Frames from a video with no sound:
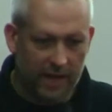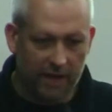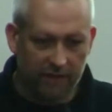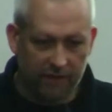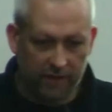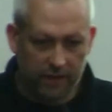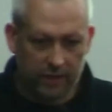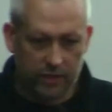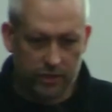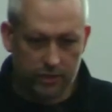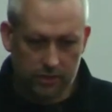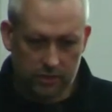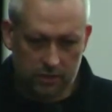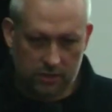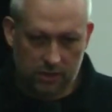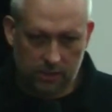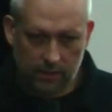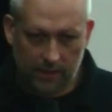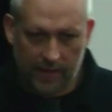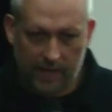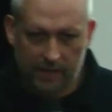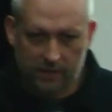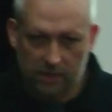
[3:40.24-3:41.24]
definitions
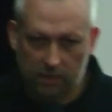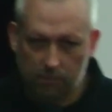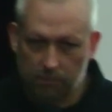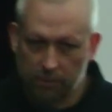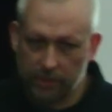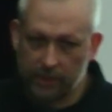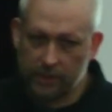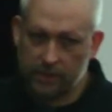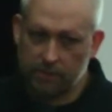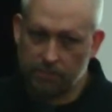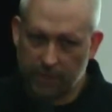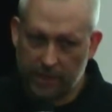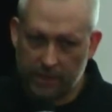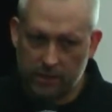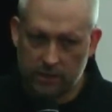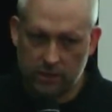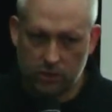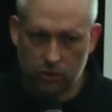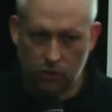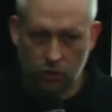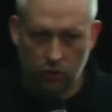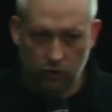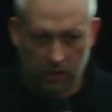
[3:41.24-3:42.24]
to Elastic
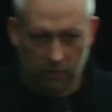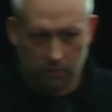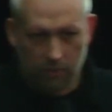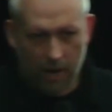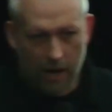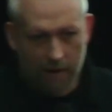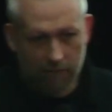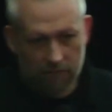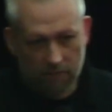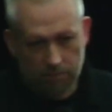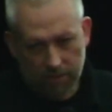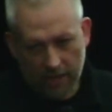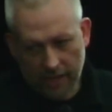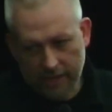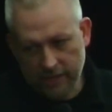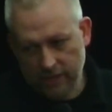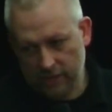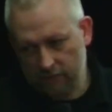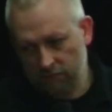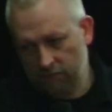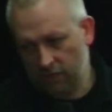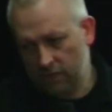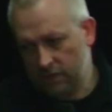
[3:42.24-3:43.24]
Beanstalk that might
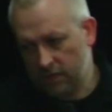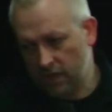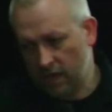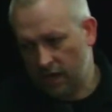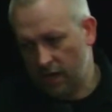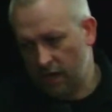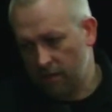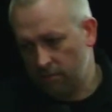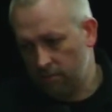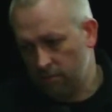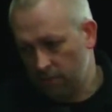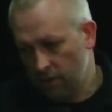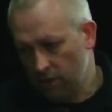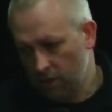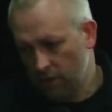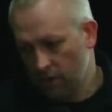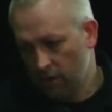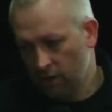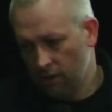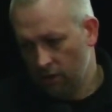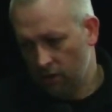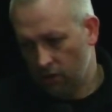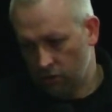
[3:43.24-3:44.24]
replace a runtime
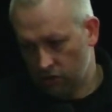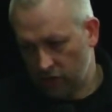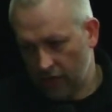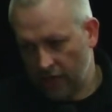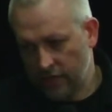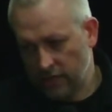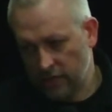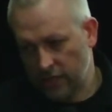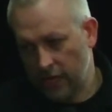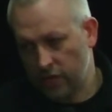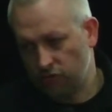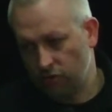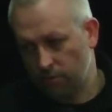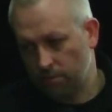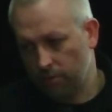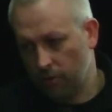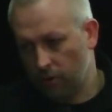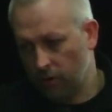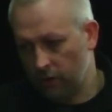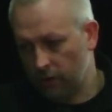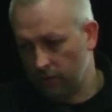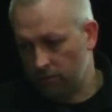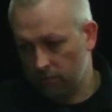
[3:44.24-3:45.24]
or change an entry
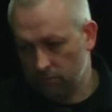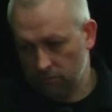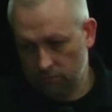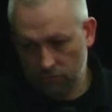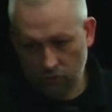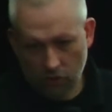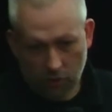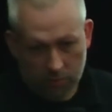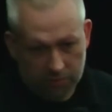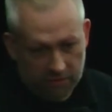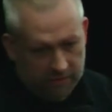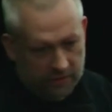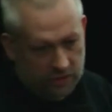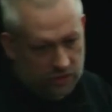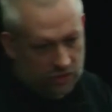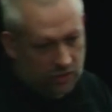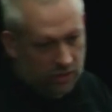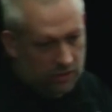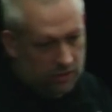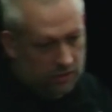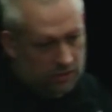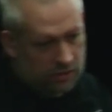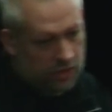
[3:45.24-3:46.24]
point or
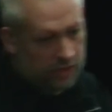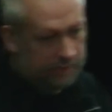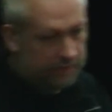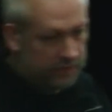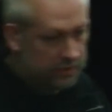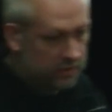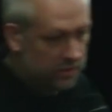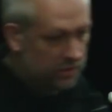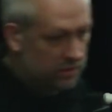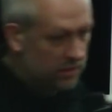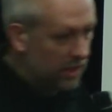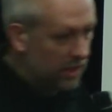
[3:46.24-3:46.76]
provision other services